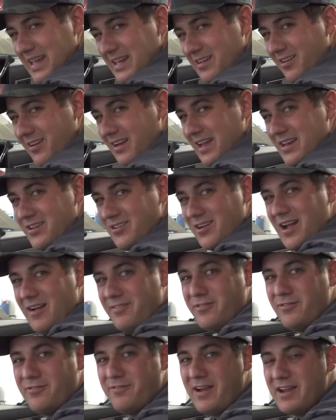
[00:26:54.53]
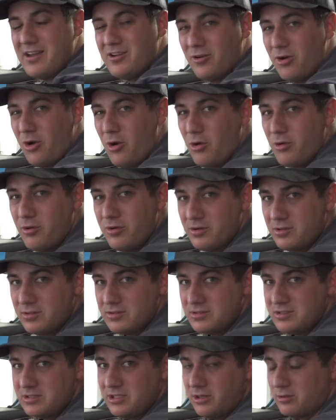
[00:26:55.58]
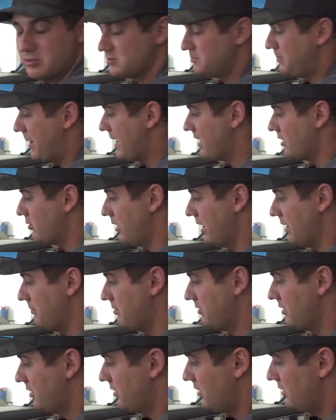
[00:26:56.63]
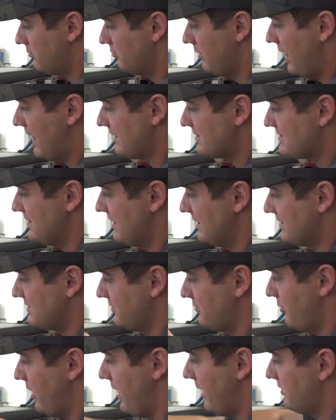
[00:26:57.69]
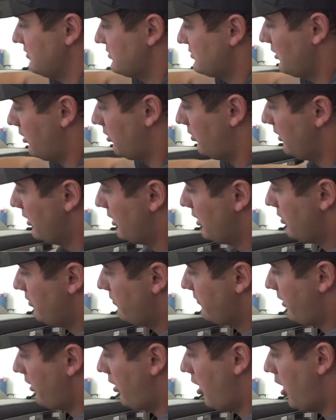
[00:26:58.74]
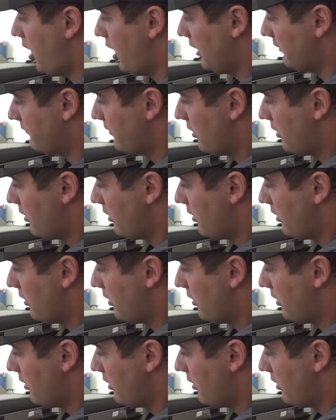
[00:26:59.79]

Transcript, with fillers: in here again, you're not have to fight your own, you know, spider web rat's nest of wire. So we've got all of